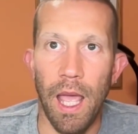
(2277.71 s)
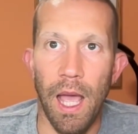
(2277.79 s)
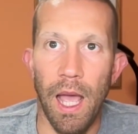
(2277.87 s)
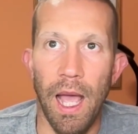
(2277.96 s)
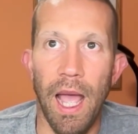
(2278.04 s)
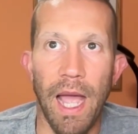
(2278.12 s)

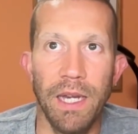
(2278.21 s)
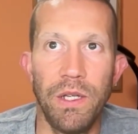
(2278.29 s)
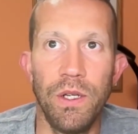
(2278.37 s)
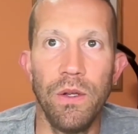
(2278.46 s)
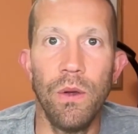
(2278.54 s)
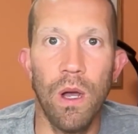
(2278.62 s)
I
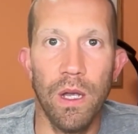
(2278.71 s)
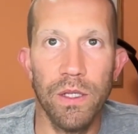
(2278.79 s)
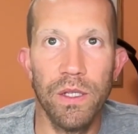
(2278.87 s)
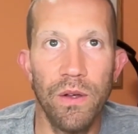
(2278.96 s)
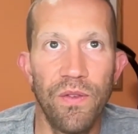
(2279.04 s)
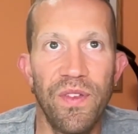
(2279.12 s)
do
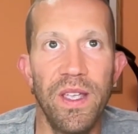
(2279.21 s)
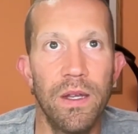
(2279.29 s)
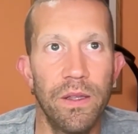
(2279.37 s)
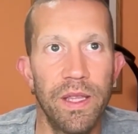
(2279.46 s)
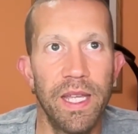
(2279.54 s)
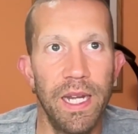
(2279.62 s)
also feel
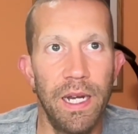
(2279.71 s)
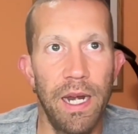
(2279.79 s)
that